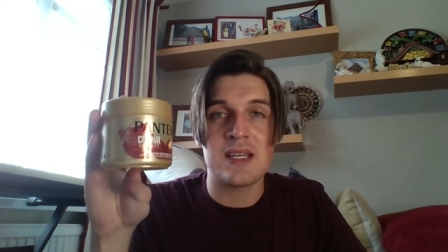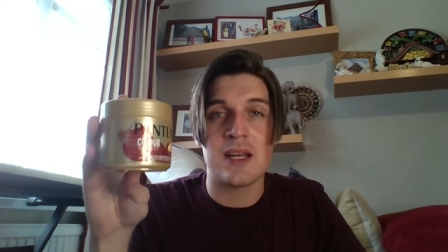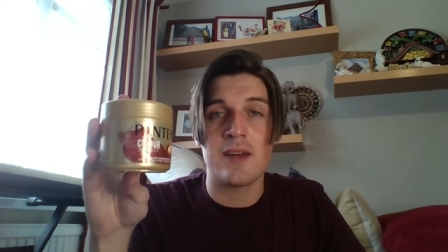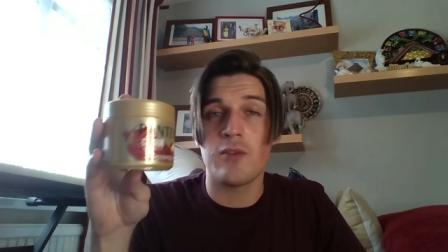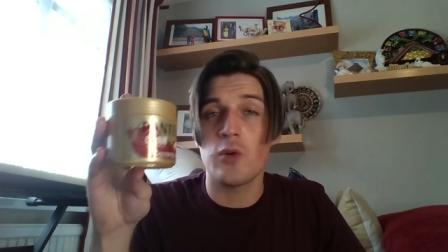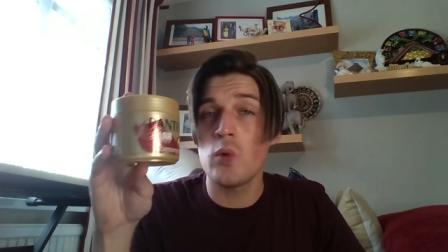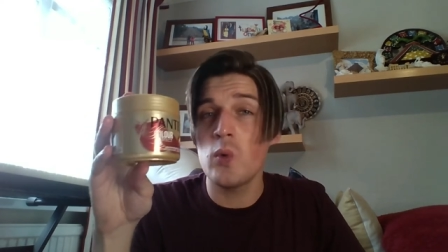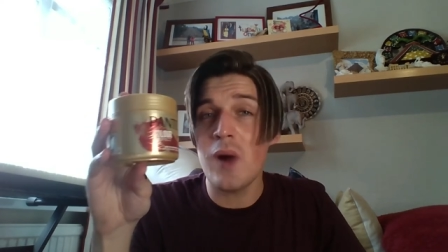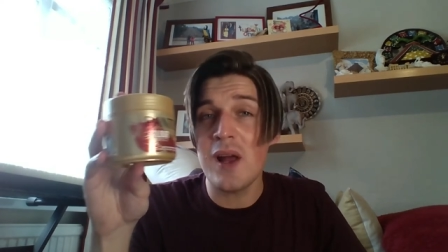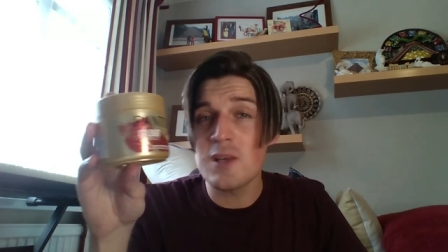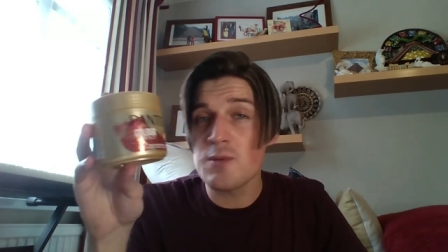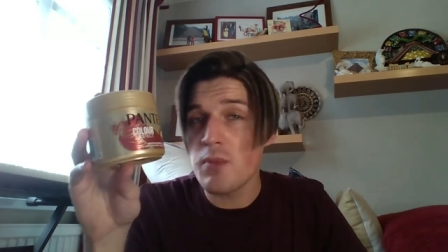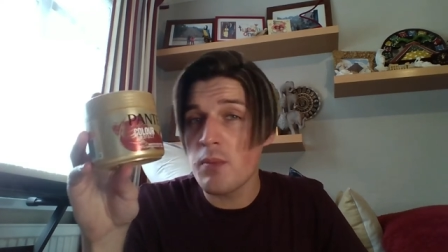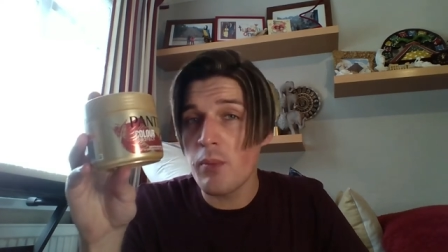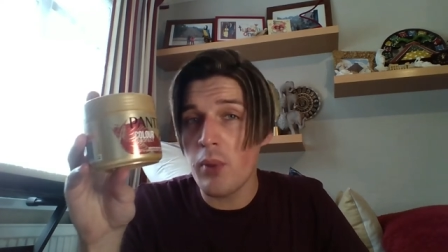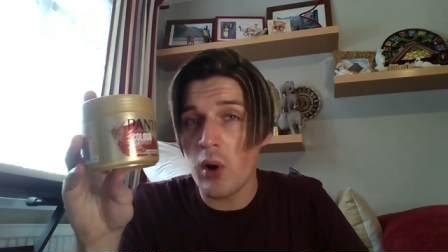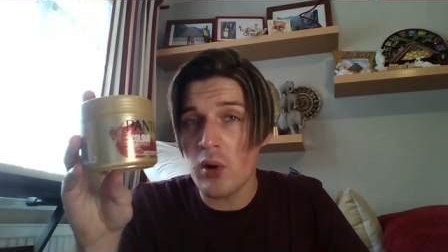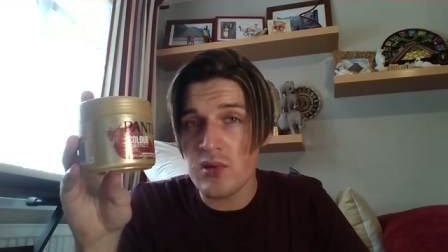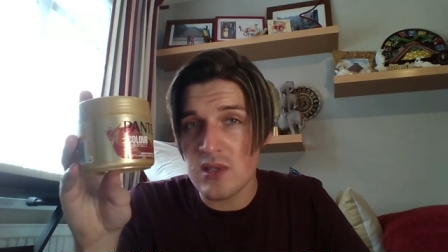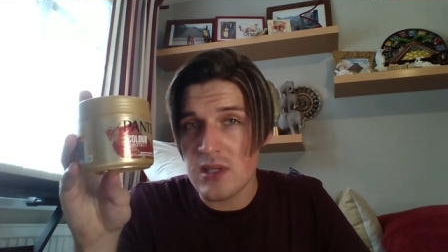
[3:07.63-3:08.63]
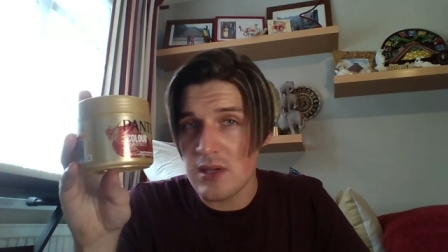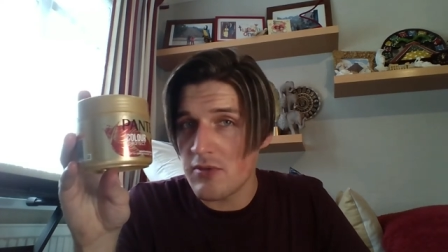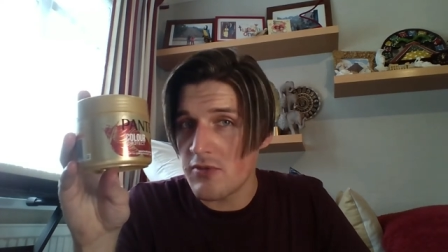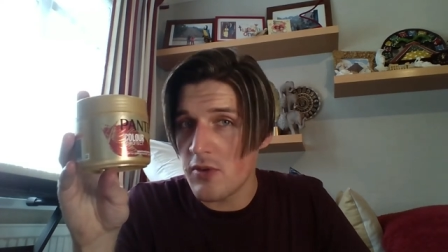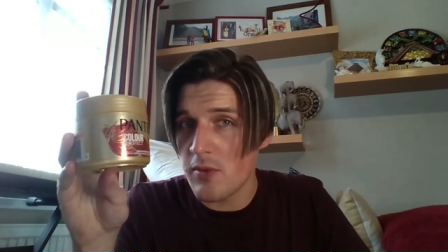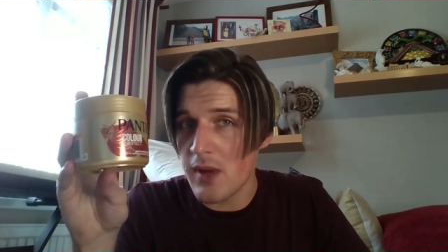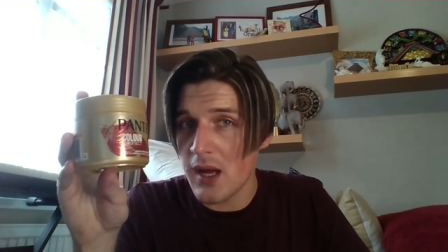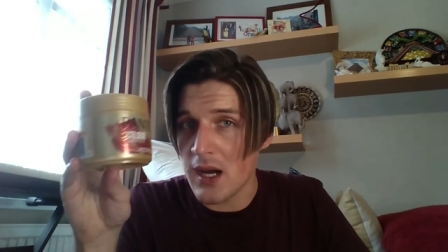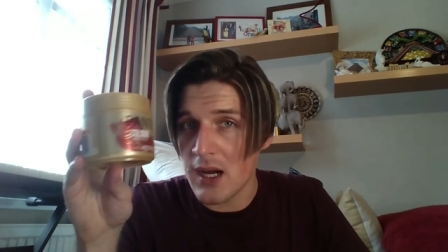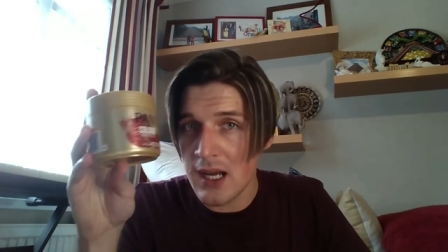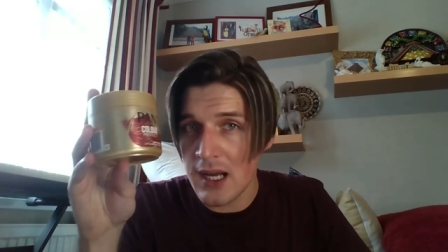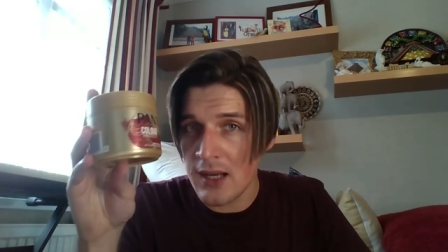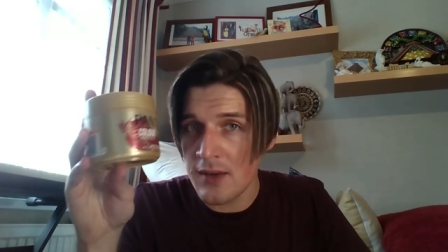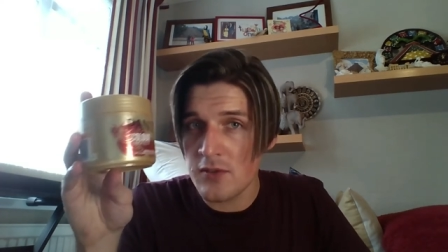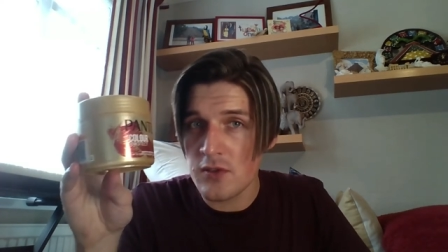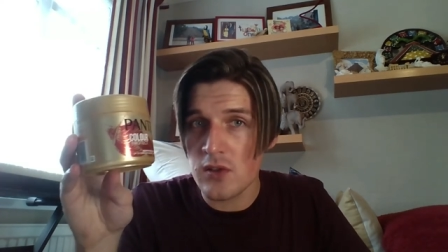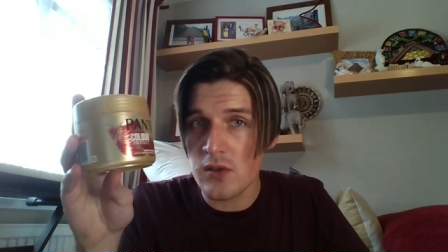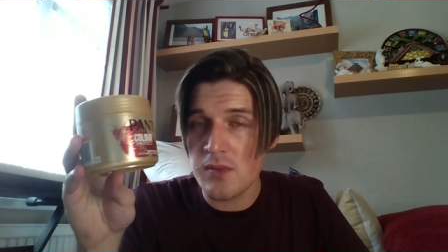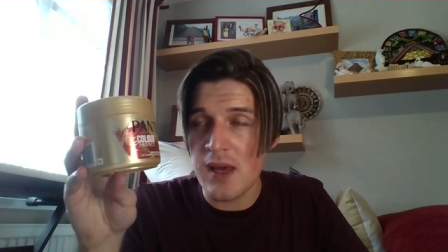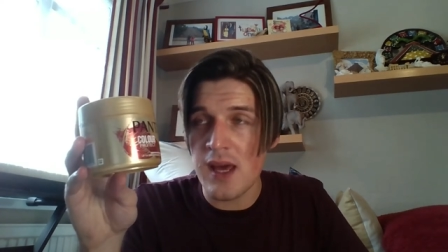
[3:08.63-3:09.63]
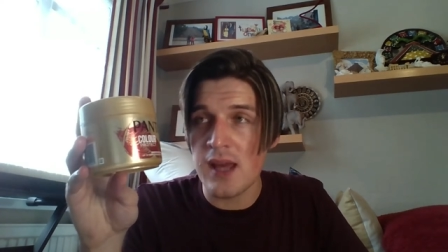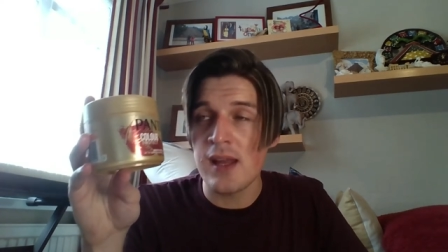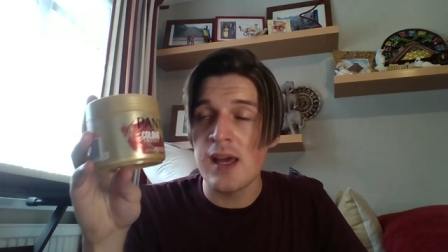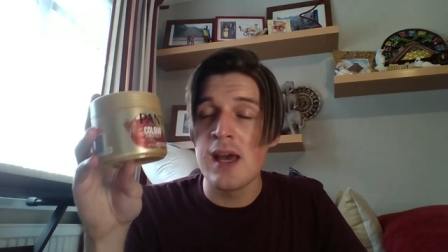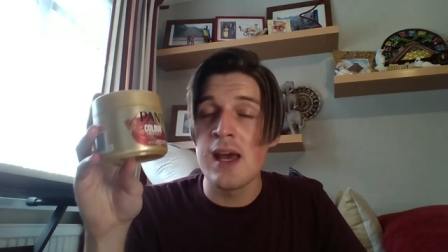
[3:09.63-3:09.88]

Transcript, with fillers: have always been positive for me, I have to admit,